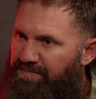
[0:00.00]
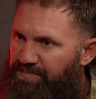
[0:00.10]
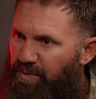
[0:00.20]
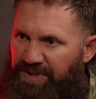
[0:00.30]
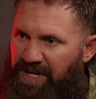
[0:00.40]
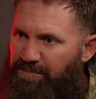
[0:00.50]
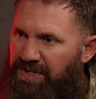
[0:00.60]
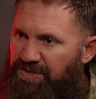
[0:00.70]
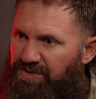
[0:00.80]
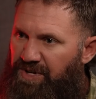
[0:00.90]
would take
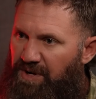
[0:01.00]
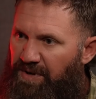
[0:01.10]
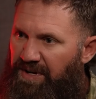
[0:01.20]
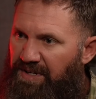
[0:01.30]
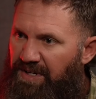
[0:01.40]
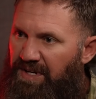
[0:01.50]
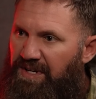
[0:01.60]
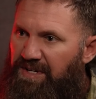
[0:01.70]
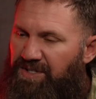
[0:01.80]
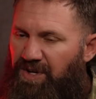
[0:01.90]
pictures that way.
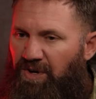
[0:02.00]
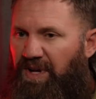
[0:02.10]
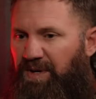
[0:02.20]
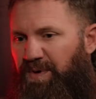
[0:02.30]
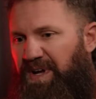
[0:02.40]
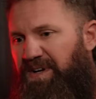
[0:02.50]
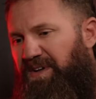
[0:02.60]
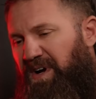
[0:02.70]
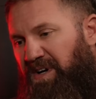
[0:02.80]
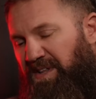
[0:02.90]
So like we had
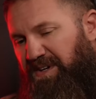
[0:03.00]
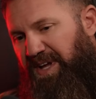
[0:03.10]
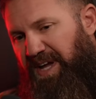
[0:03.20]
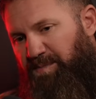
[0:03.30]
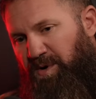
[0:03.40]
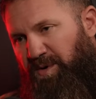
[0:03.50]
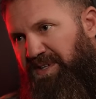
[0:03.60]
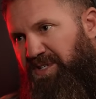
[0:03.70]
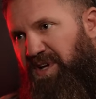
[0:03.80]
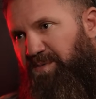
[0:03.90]
our other camera, we had
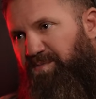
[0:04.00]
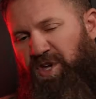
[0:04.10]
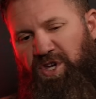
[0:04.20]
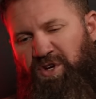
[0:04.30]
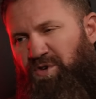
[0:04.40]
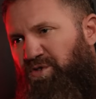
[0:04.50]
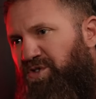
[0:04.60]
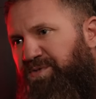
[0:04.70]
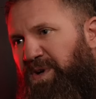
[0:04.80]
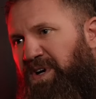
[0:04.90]
this like huge,
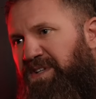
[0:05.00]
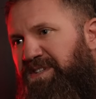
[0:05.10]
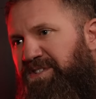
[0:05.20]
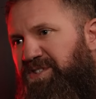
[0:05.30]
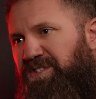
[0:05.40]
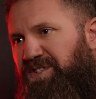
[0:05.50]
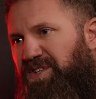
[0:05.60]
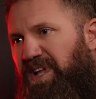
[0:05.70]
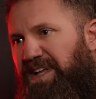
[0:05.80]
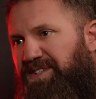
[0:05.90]
we called it the Jesus
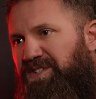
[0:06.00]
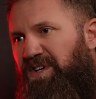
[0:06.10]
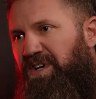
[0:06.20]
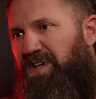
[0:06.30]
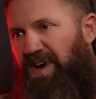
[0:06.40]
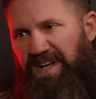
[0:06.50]
lens, right?